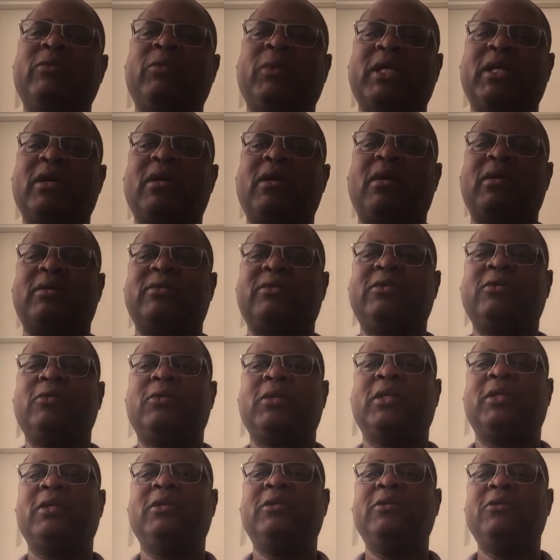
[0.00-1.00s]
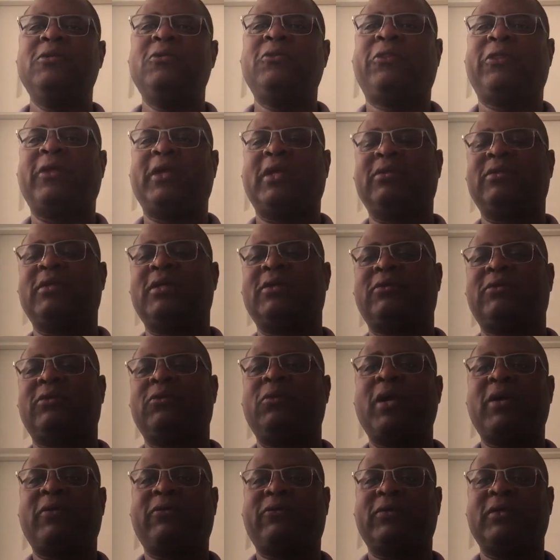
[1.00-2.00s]
when God is doing a new thing, there's a
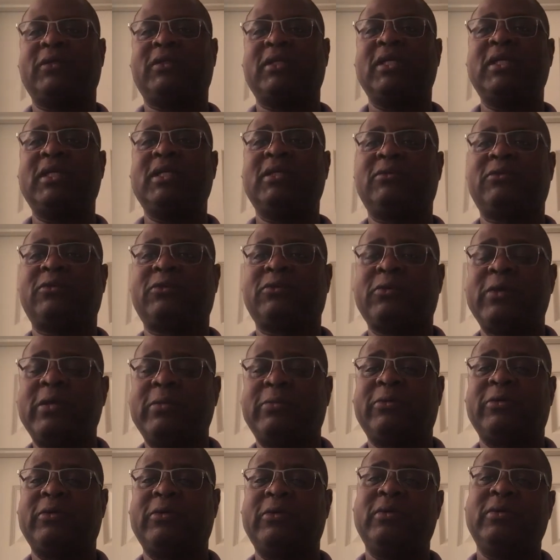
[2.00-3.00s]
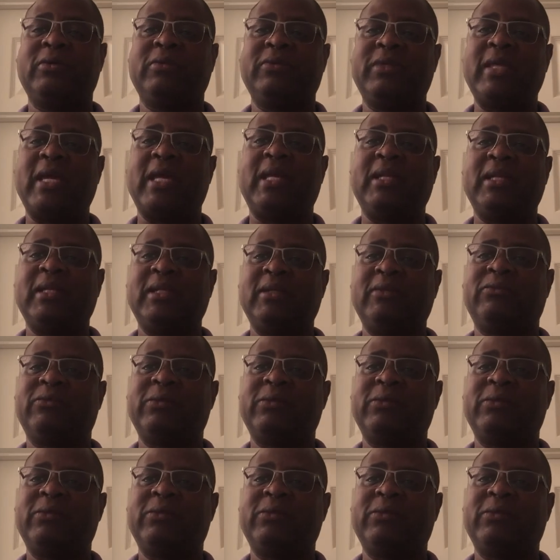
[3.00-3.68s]
reference in Scripture that is